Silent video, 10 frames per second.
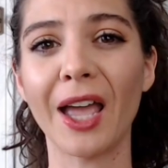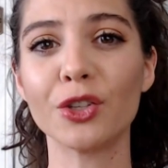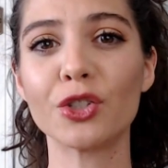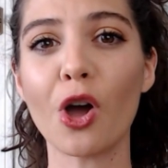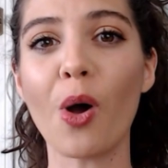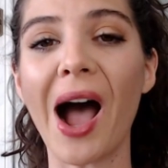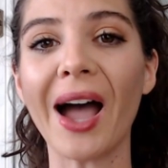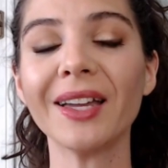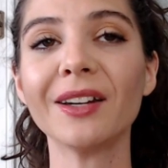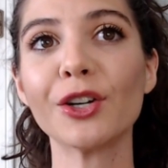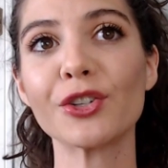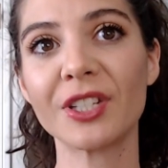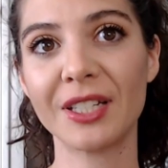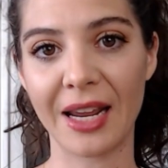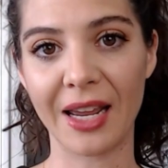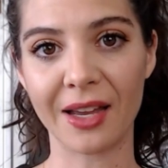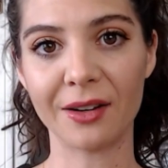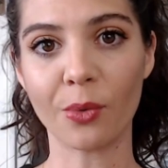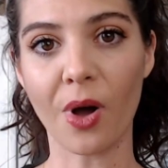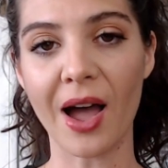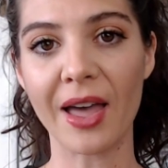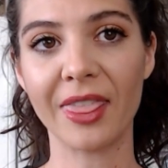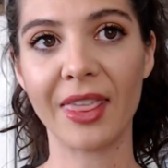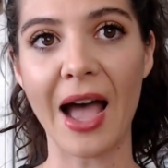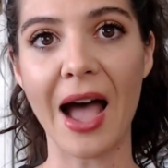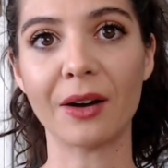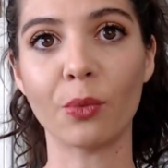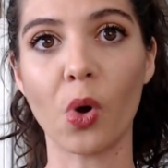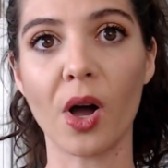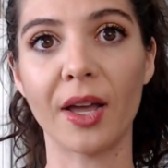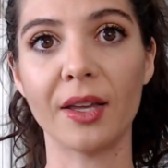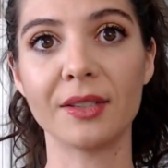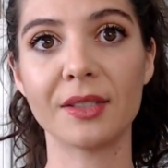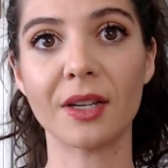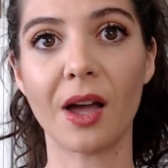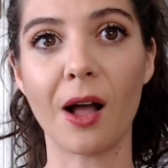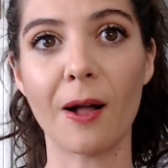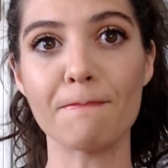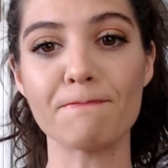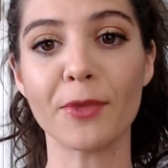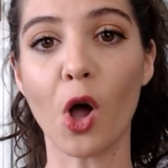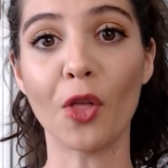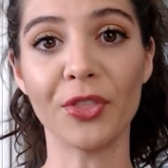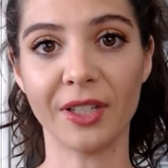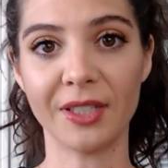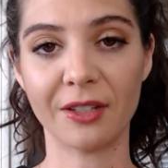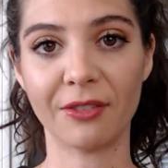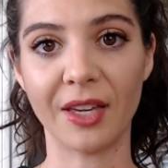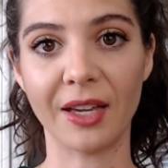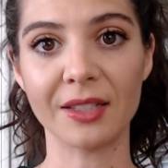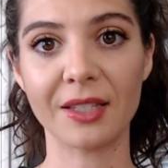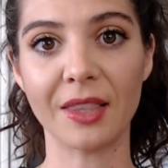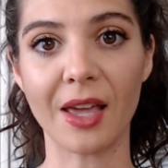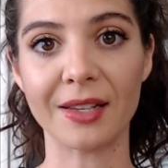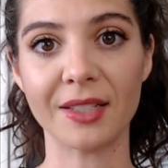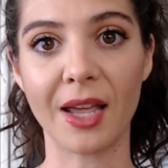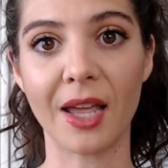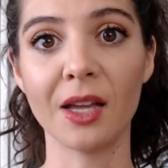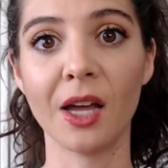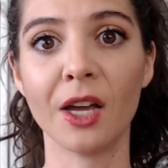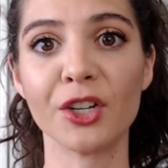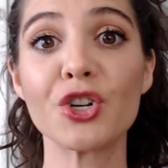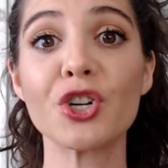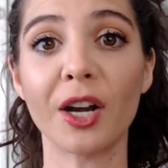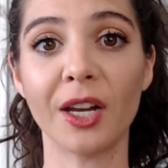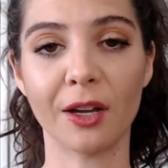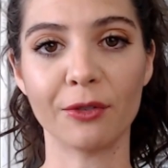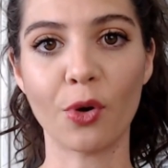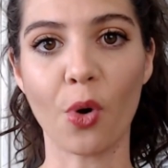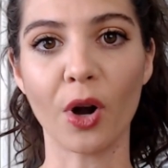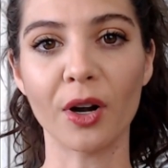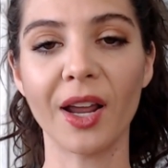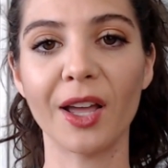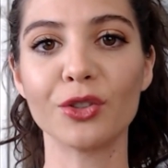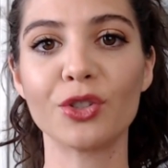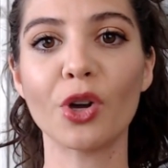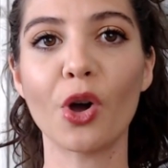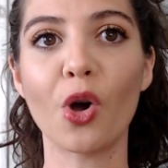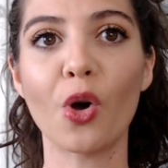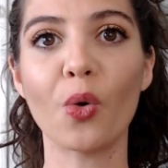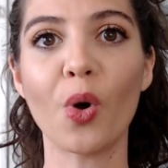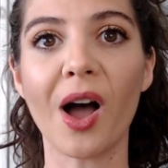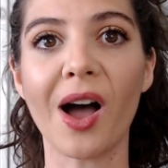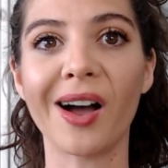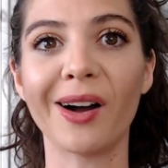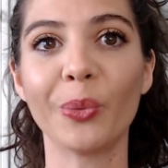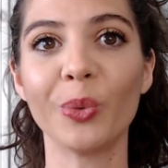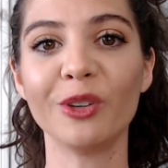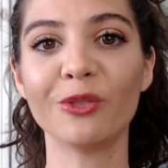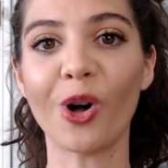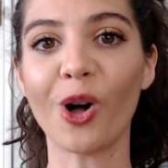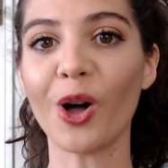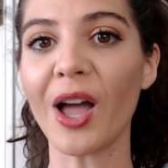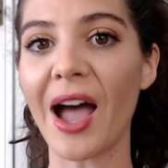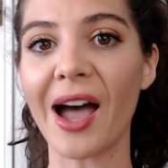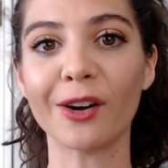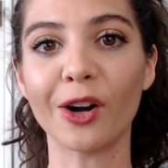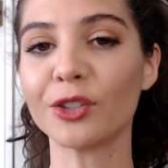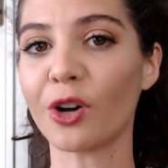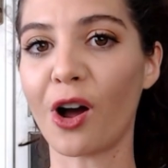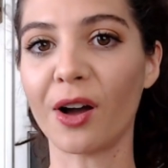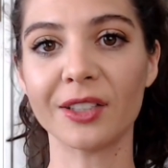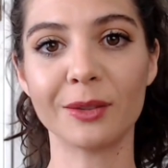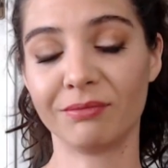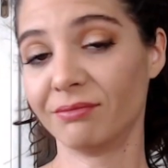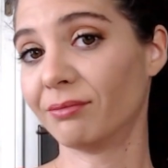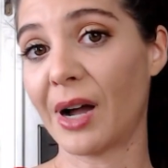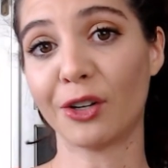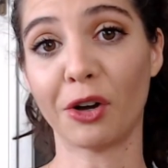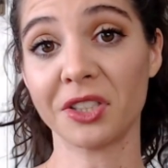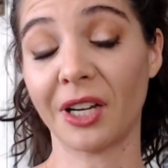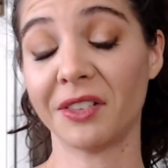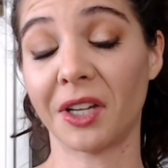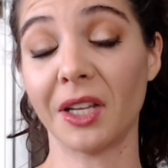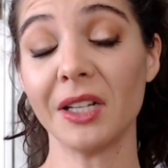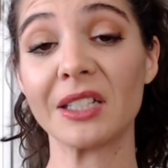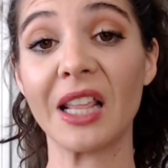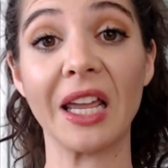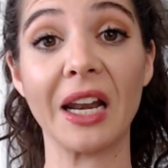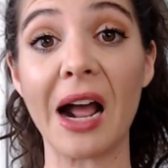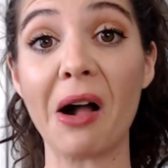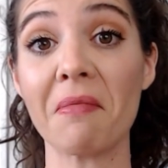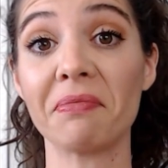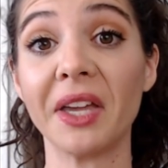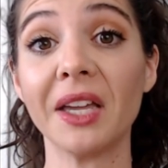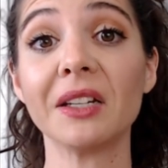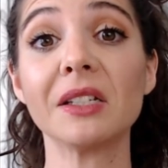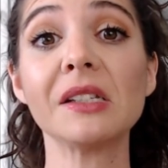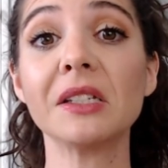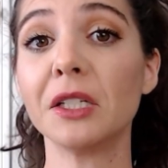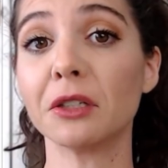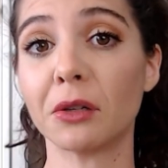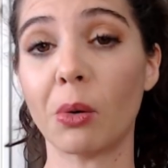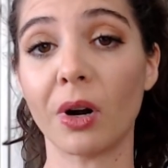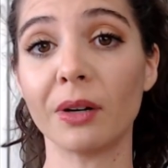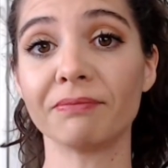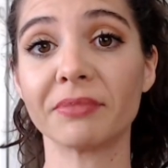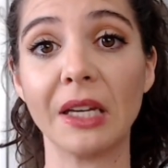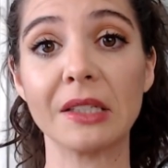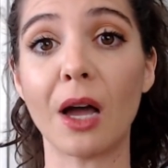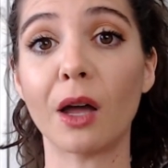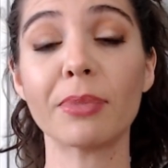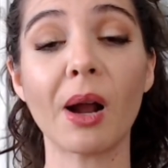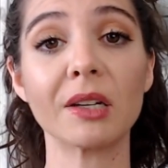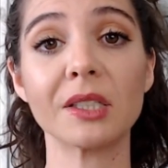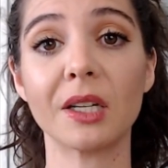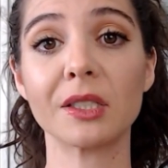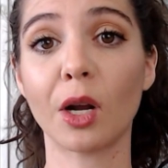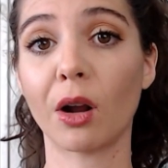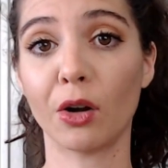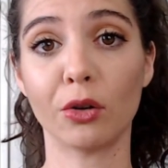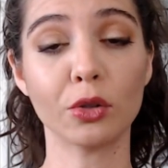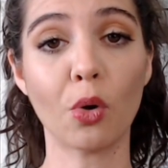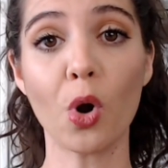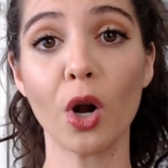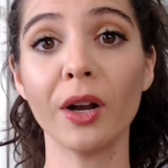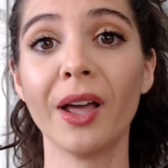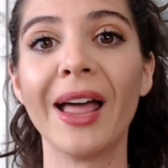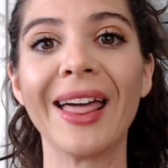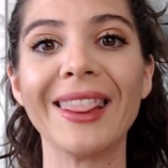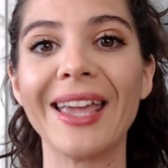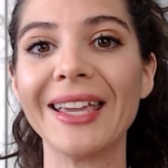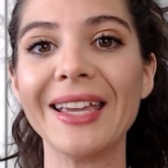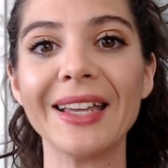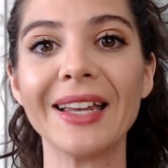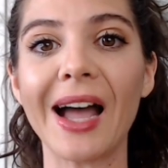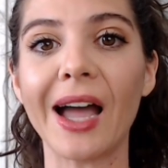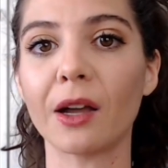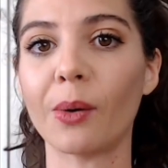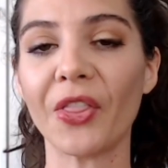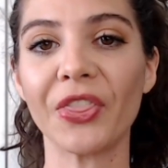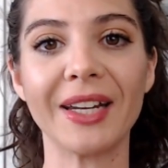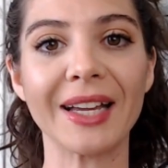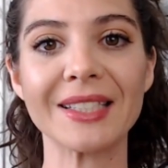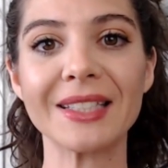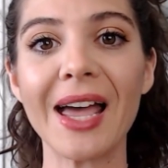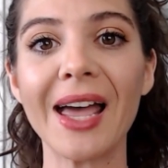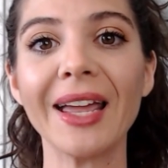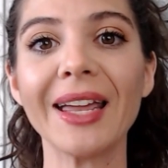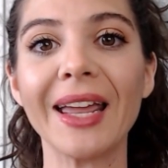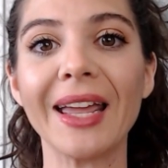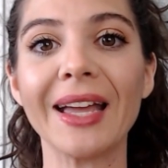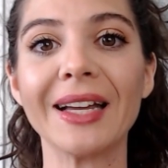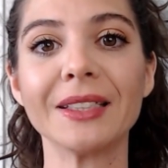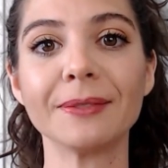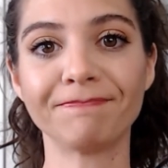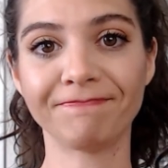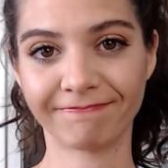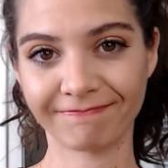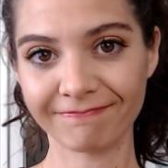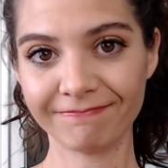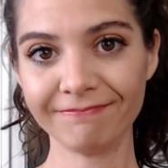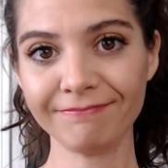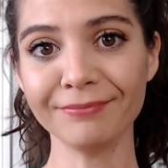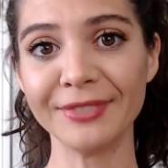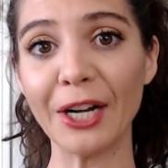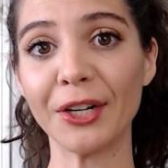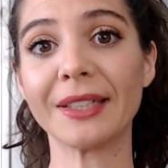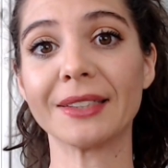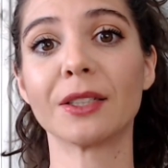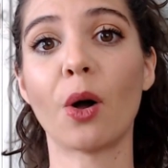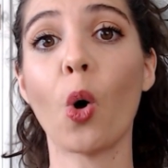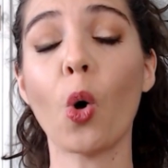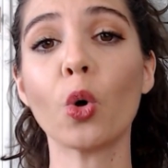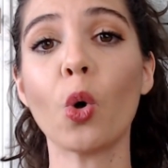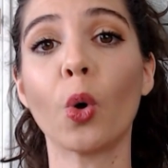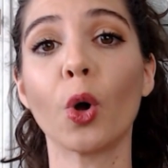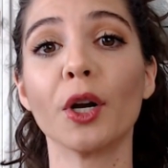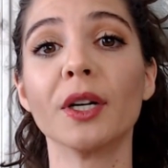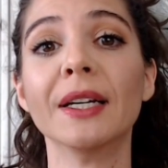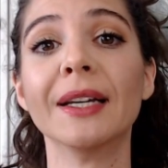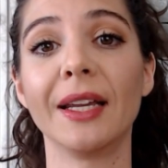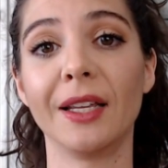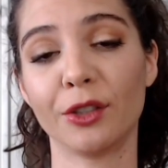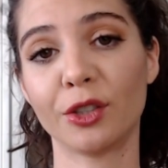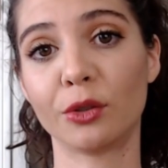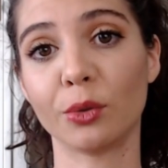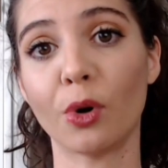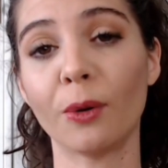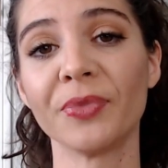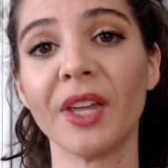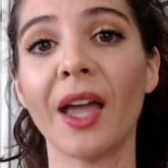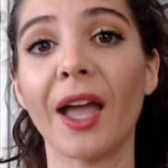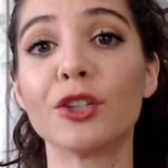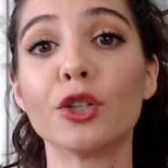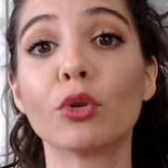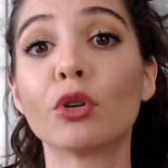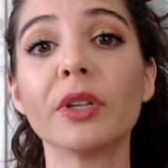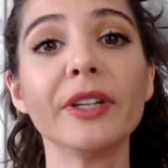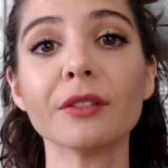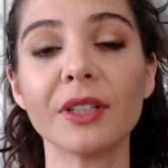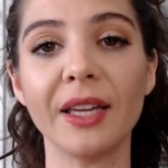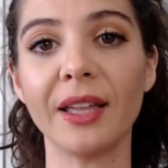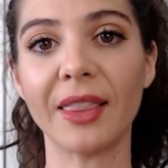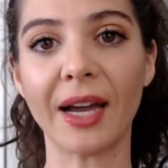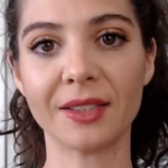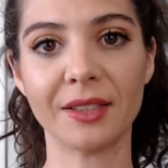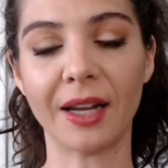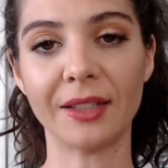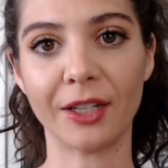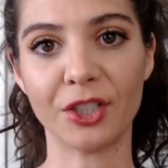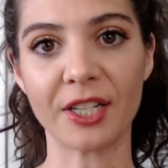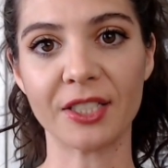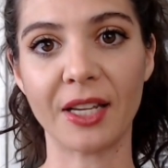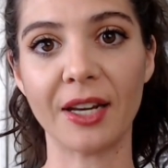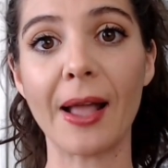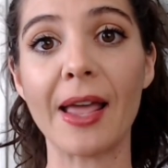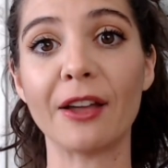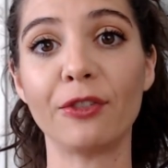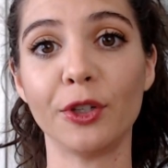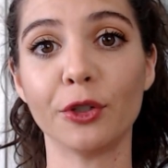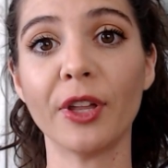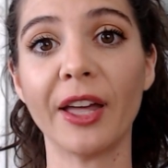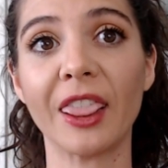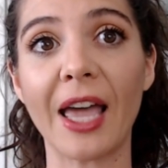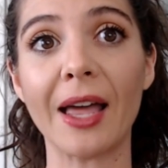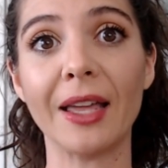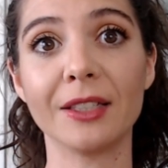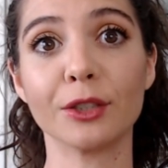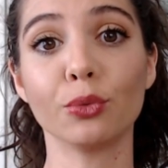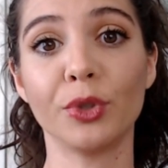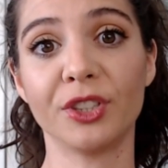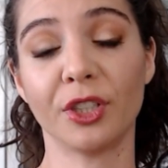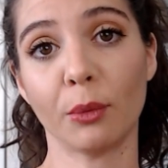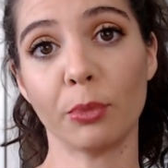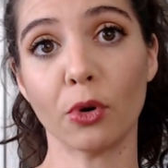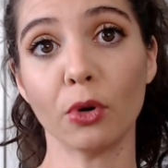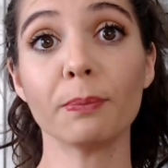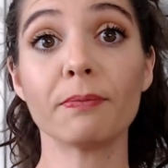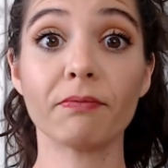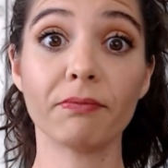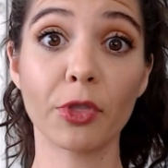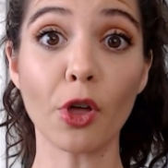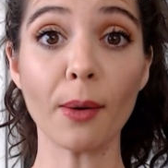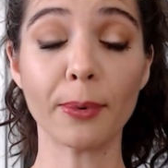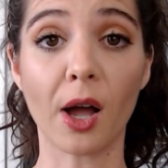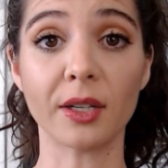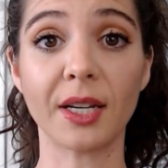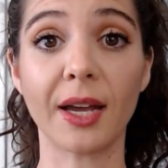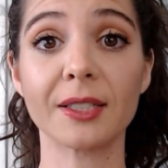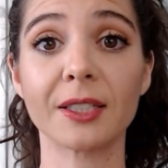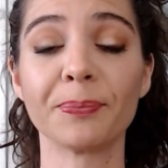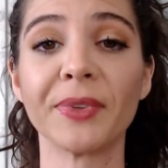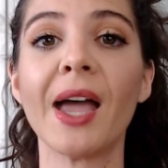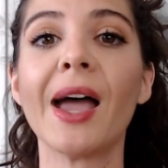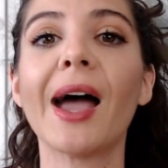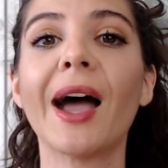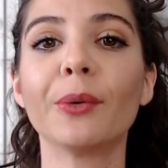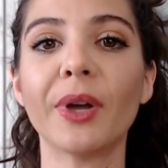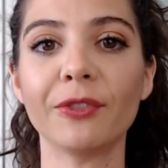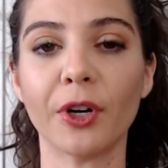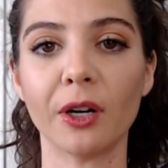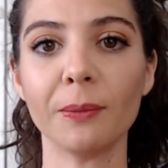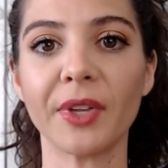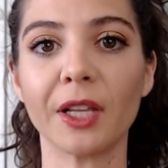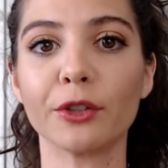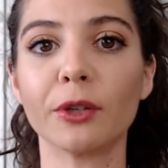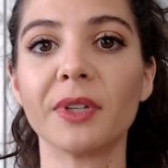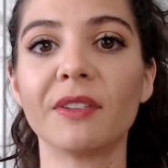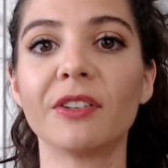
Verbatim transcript: And so I can understand why that was um, on the list of things as a shunning of corn. And so uh, we've all had our dogs, my dogs have done this, they get out, they get into the deer corn. It's unprocessed kerneled corn. They eat it, I go out the next day, and there it is, whole corn in the stool. And so clearly that's not digested. And I feel like that is a reasonable thought process. However, a little bit of the